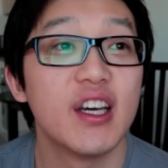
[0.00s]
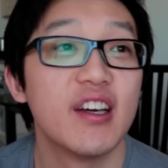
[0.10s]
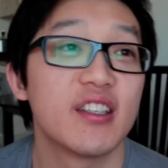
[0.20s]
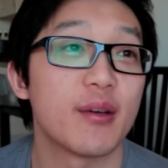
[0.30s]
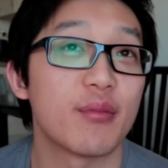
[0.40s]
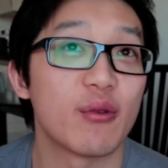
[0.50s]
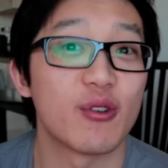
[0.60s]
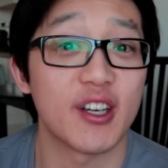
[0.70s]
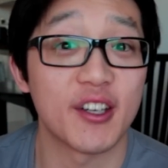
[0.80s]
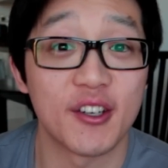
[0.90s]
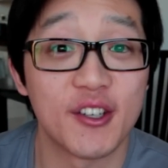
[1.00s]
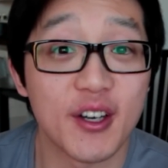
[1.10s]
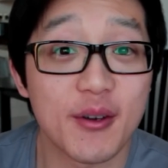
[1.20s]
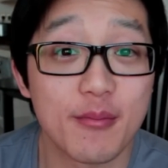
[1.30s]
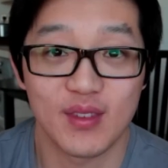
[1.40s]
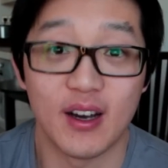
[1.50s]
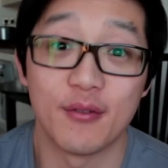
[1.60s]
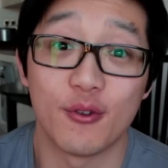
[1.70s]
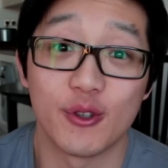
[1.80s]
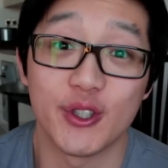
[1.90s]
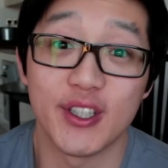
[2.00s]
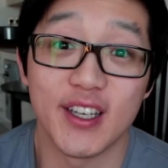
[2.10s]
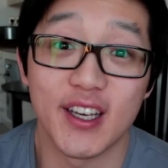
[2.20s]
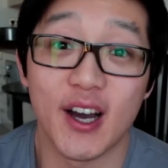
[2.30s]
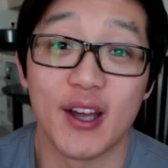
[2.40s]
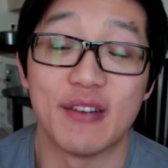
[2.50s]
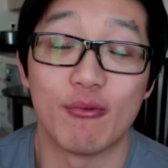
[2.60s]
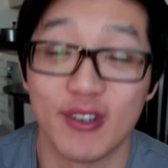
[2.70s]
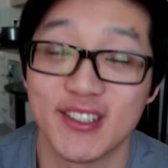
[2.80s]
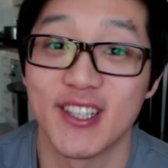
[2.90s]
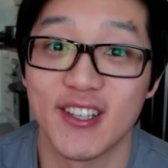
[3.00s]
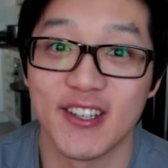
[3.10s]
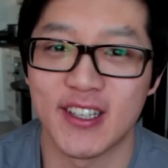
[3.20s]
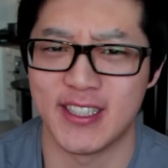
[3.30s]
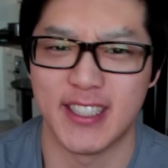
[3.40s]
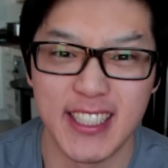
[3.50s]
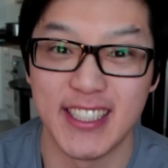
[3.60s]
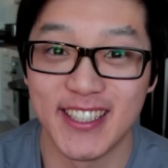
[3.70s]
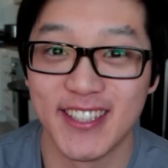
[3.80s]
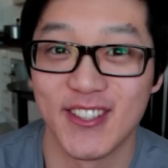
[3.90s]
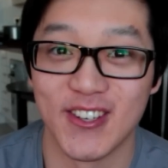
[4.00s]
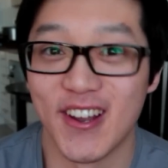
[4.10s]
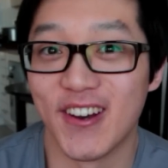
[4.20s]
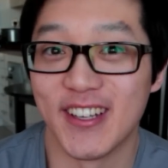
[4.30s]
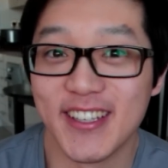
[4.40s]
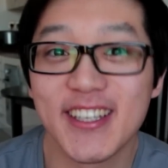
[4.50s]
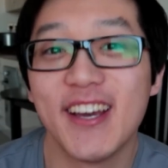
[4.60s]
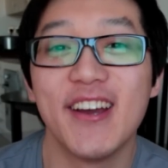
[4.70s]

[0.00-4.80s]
something which I can cook, unfortunately. I want to learn, I need to learn it.